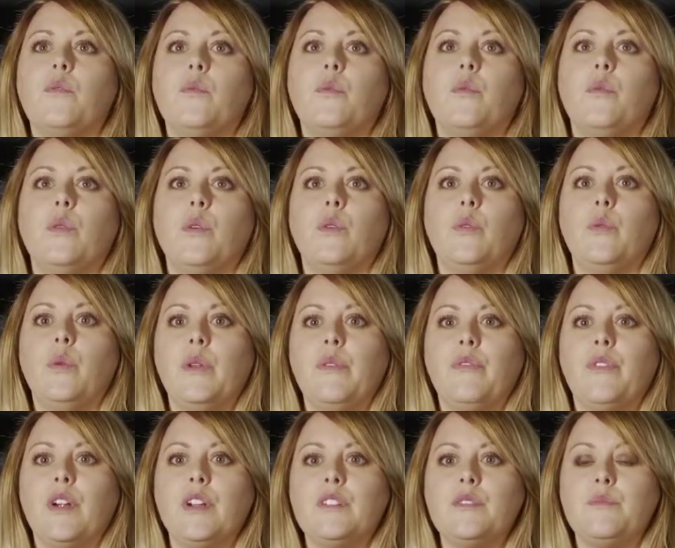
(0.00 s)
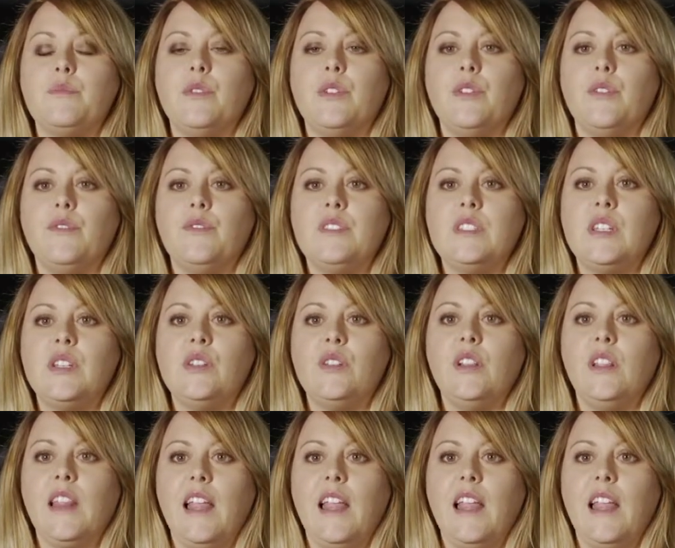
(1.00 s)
Well, we first moved to